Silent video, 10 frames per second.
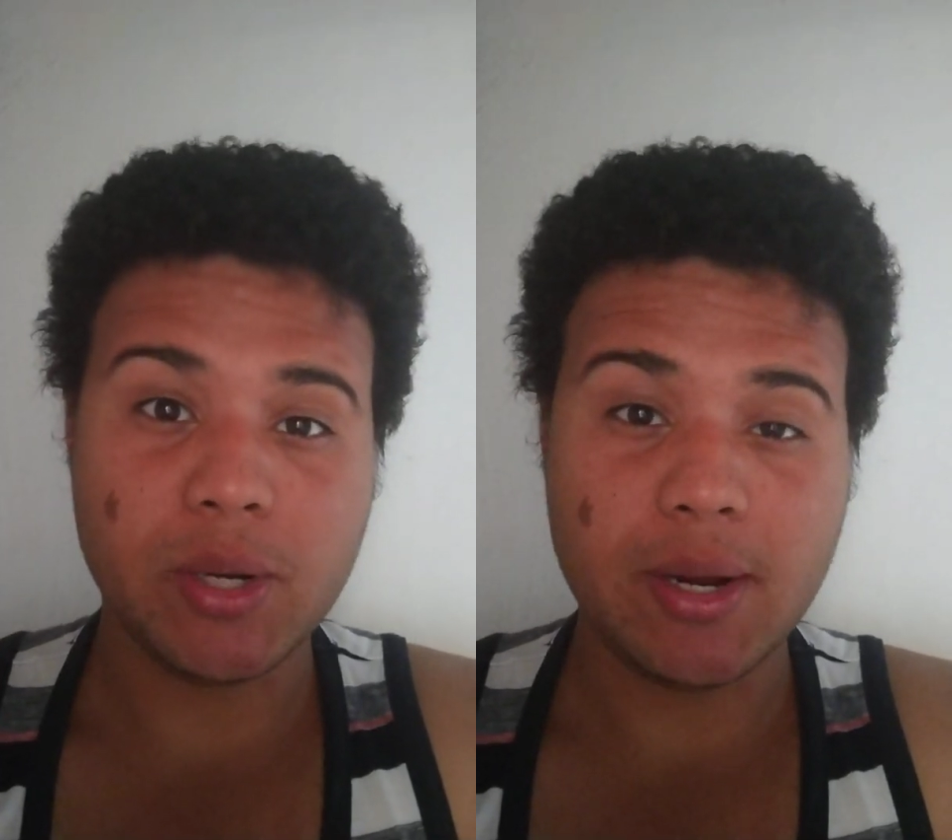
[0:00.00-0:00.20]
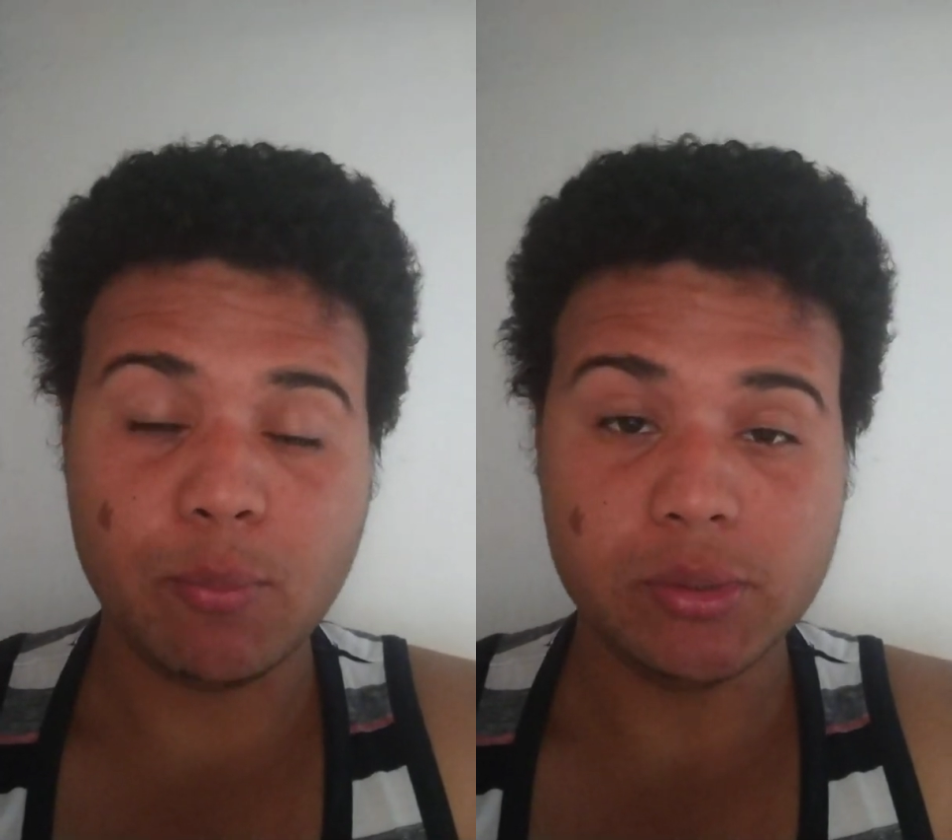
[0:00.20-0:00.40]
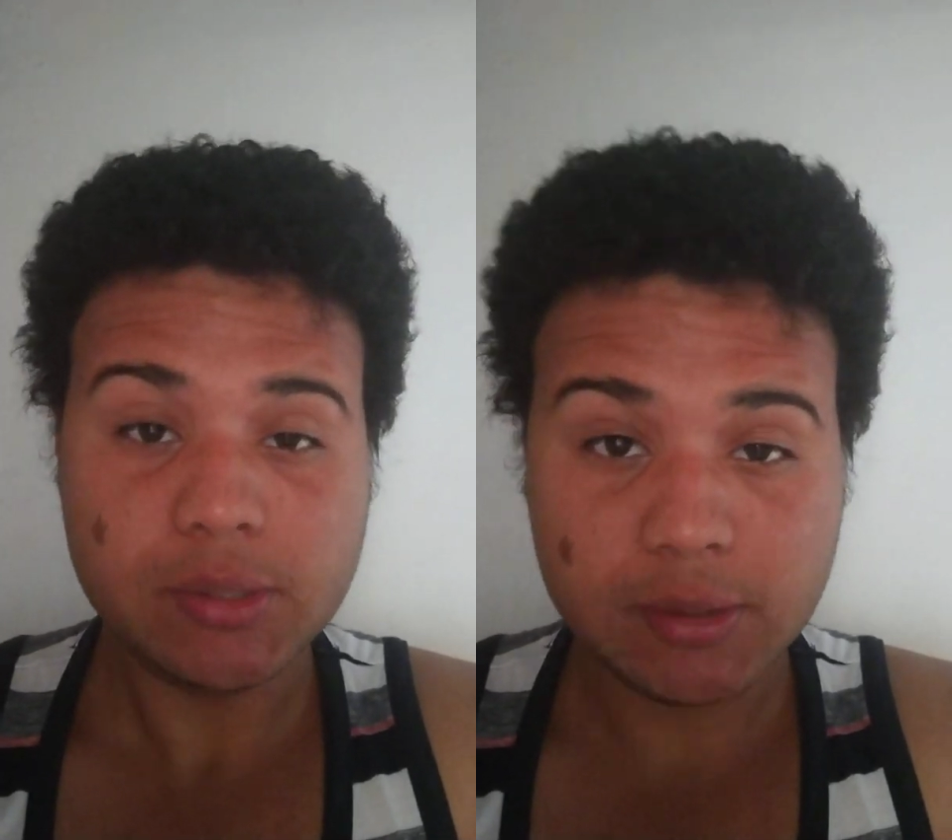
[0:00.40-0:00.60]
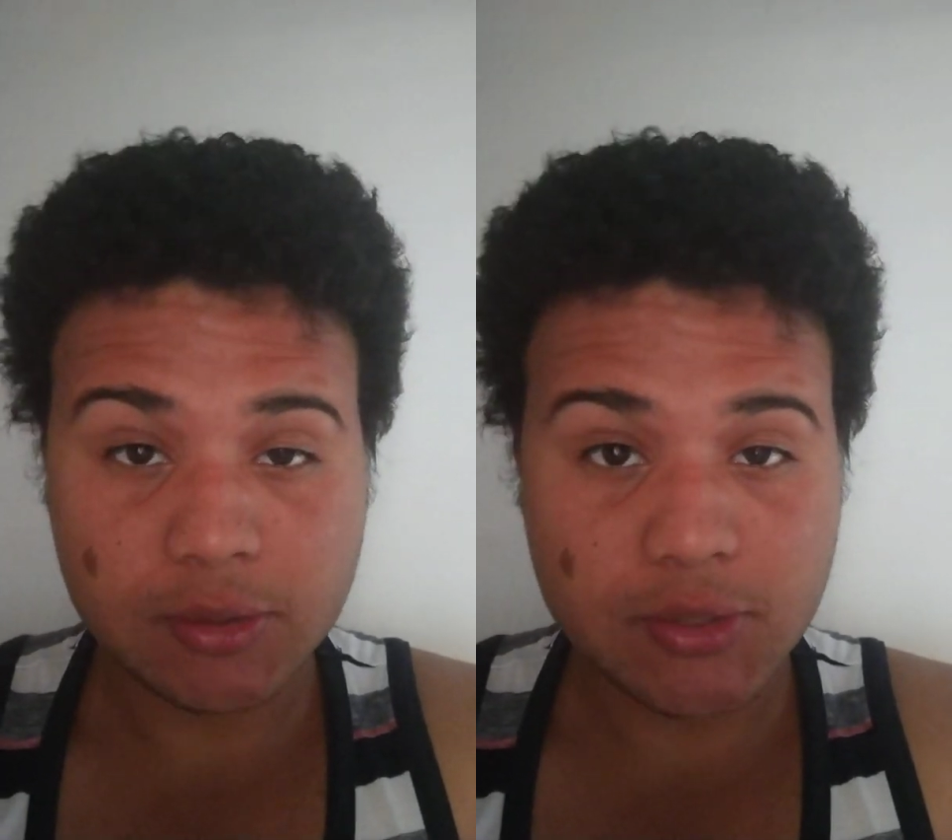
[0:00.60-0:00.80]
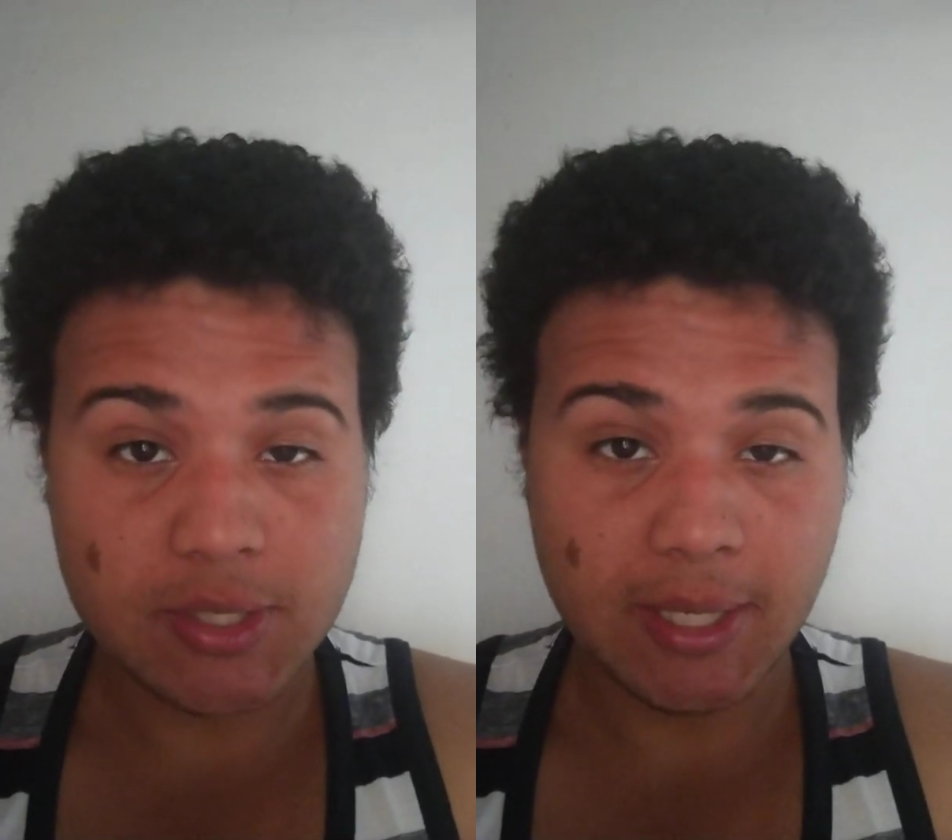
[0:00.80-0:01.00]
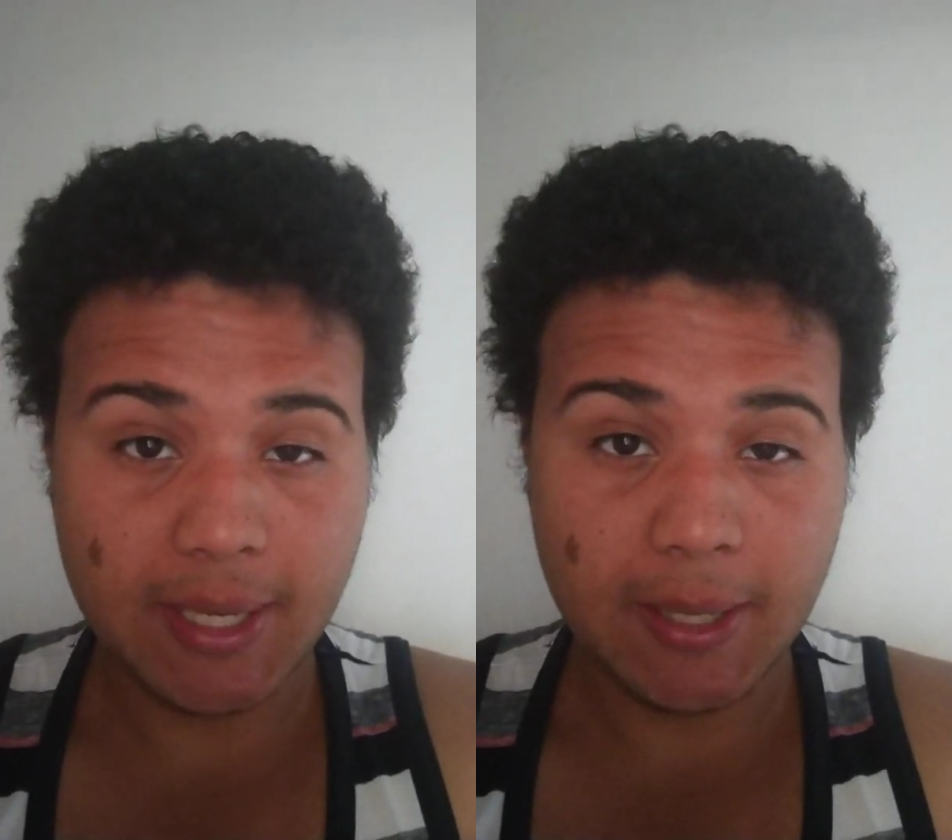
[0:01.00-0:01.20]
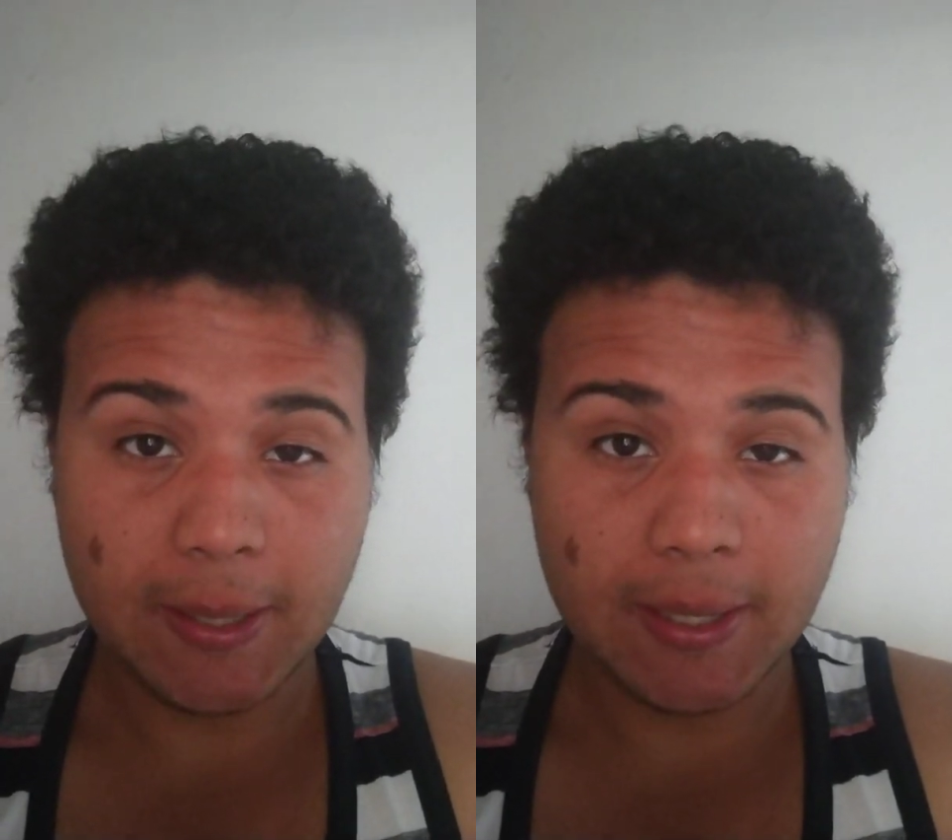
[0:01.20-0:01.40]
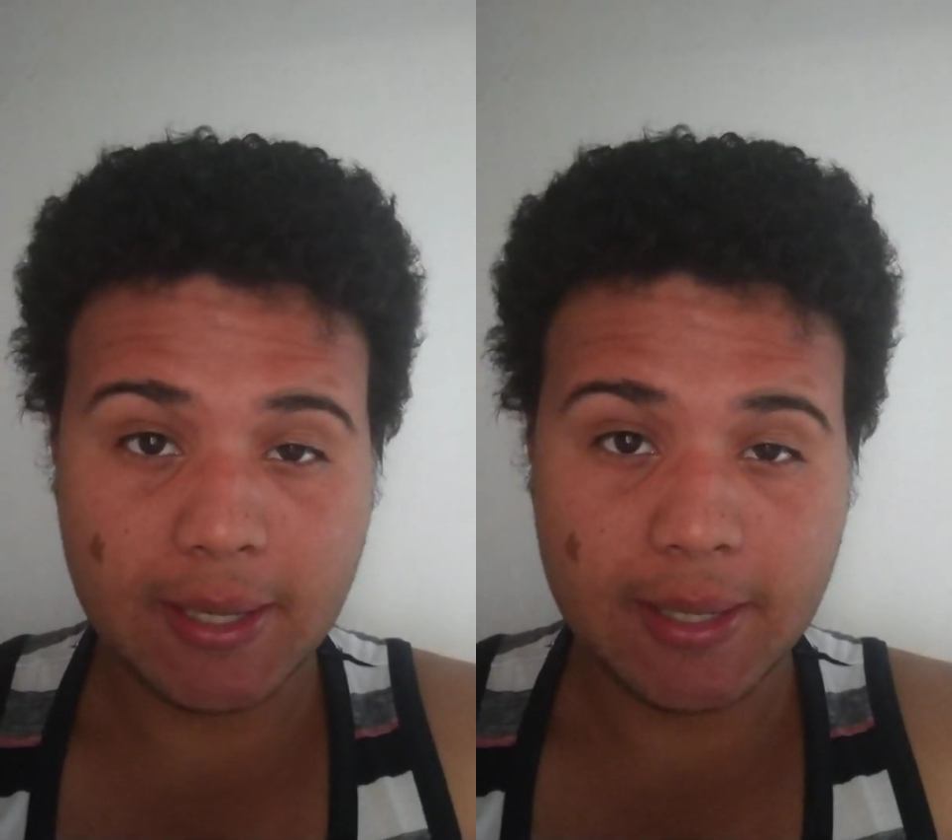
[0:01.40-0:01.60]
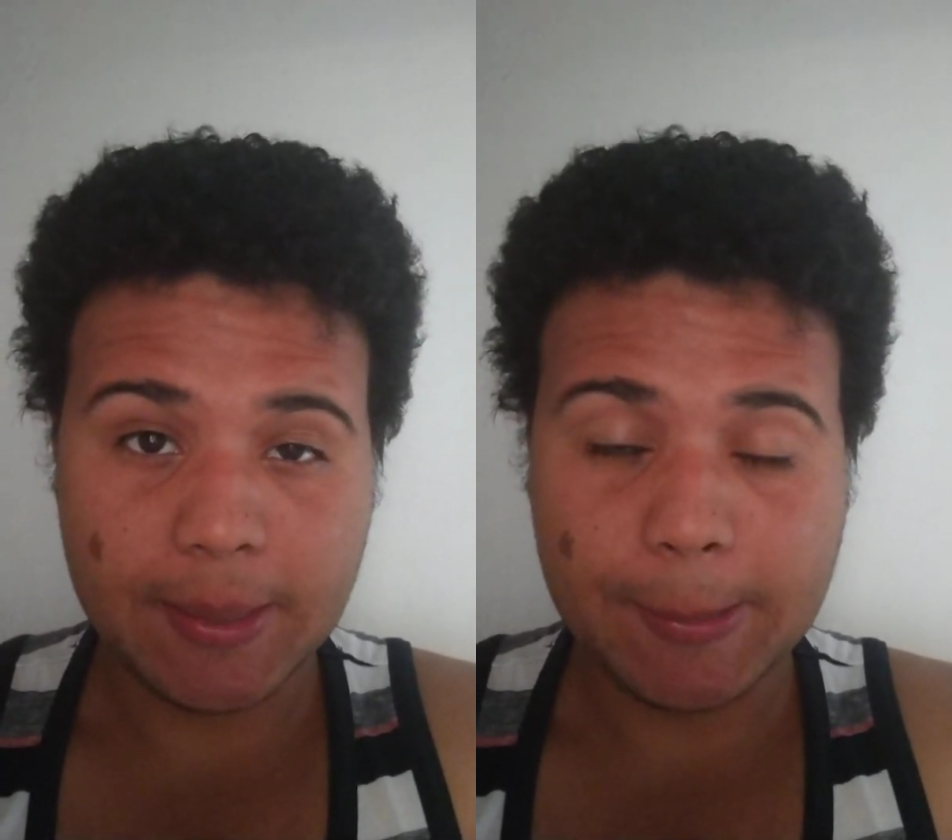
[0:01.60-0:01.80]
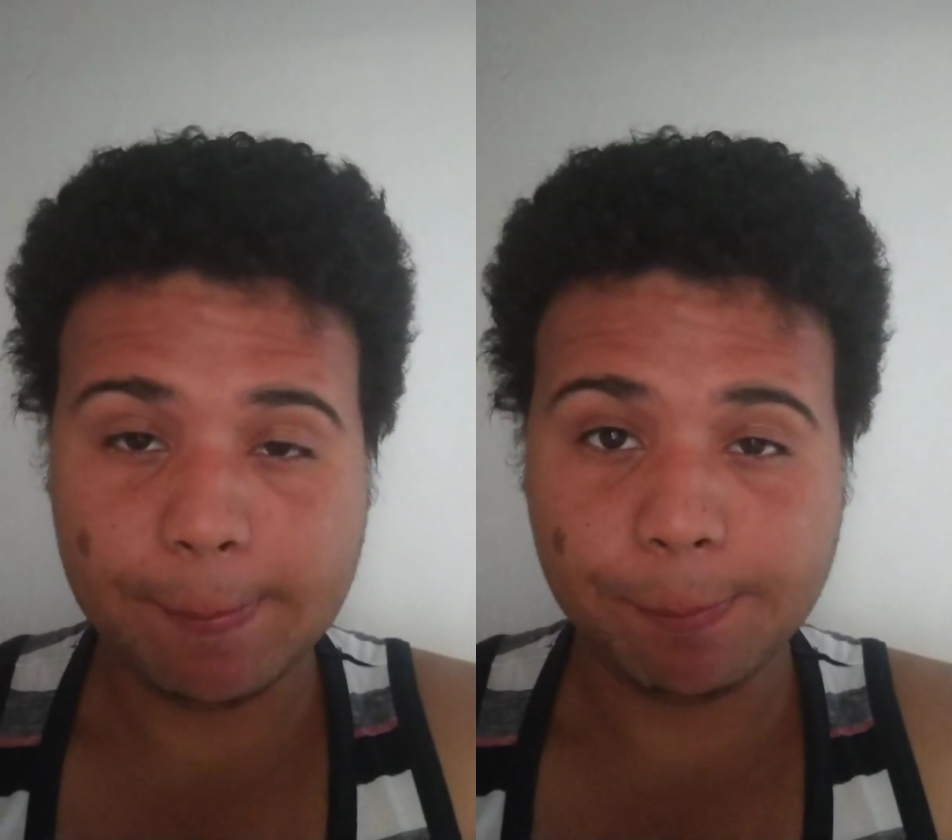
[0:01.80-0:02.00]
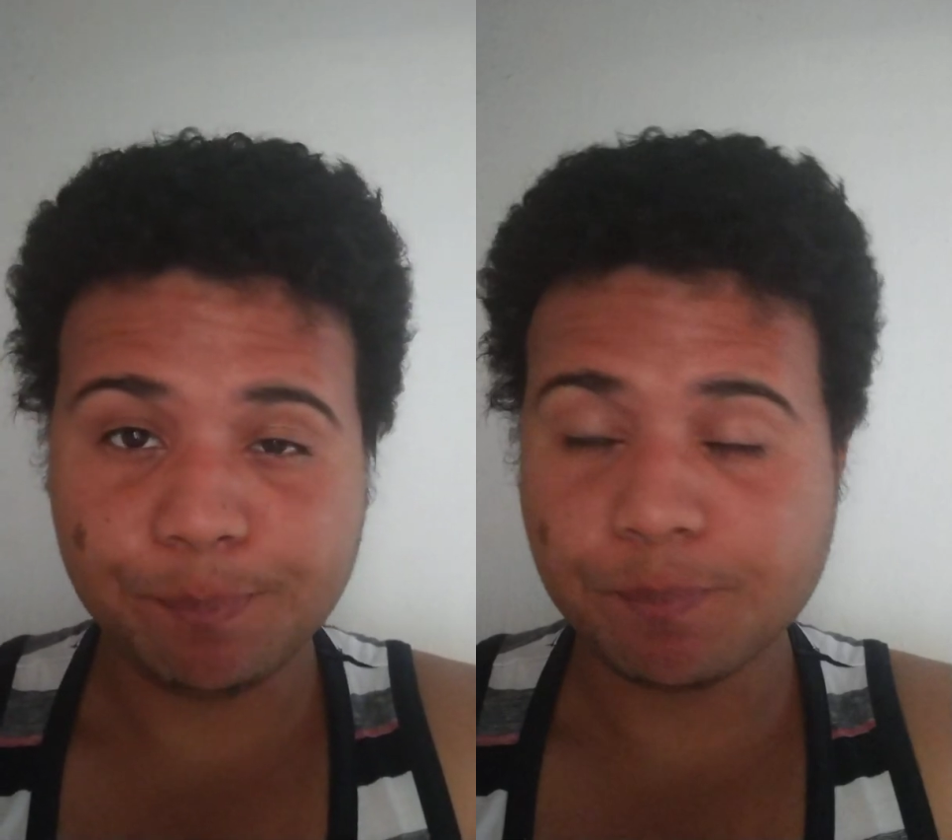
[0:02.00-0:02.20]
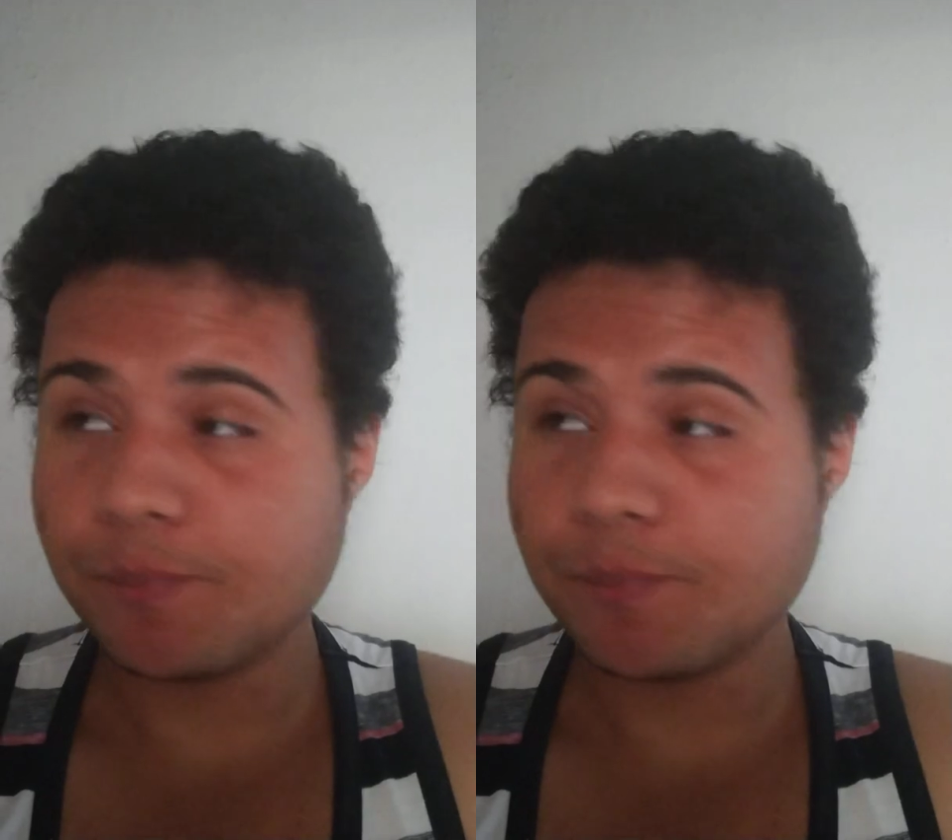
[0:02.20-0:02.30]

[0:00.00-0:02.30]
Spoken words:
what I wanted to say. Um,